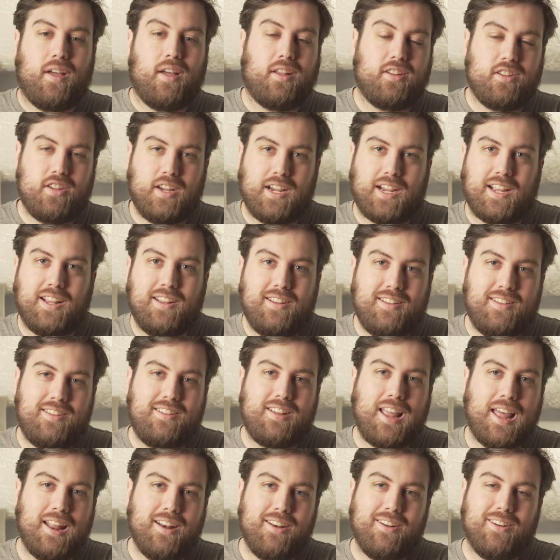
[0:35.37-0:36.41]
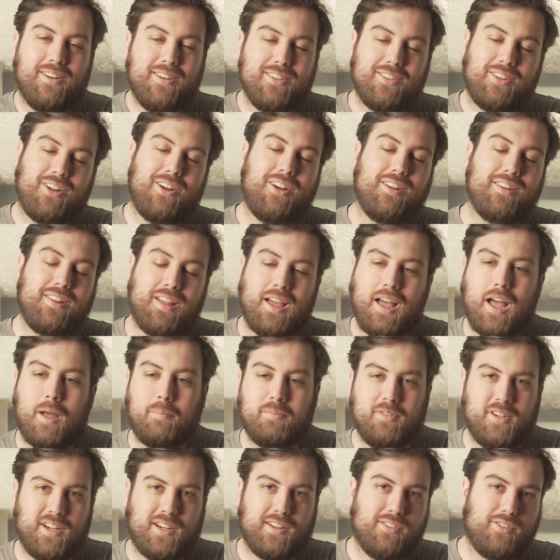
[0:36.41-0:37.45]
chicken tenders on
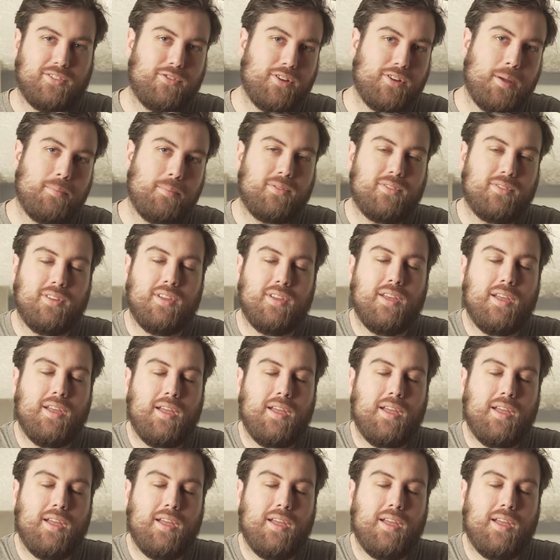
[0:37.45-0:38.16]
top, chicken strips,